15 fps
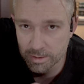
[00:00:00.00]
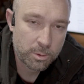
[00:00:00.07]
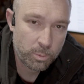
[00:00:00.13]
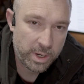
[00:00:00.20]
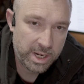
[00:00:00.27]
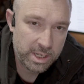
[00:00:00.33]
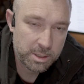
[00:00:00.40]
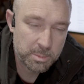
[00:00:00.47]

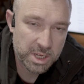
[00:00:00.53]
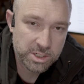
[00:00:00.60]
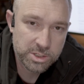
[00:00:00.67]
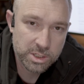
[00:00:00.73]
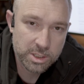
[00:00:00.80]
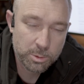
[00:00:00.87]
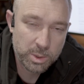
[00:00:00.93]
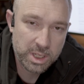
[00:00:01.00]
We need to make
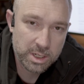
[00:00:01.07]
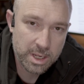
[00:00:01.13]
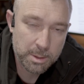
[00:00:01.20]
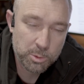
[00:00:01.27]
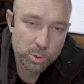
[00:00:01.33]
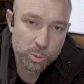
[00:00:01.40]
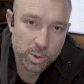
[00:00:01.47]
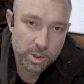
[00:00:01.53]
sure that we
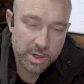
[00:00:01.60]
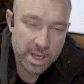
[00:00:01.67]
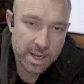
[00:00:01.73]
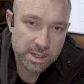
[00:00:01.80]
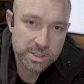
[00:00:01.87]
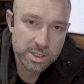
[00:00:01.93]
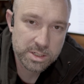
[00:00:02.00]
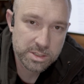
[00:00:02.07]
enable root
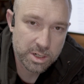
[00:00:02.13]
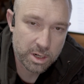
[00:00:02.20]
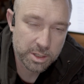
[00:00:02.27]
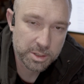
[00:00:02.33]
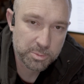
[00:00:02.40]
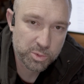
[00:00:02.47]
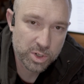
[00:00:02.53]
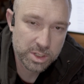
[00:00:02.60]
access on
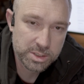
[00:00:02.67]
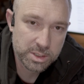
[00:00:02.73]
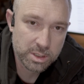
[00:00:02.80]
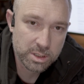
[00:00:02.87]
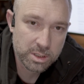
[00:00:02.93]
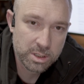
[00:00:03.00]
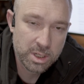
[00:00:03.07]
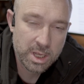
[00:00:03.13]
the printer.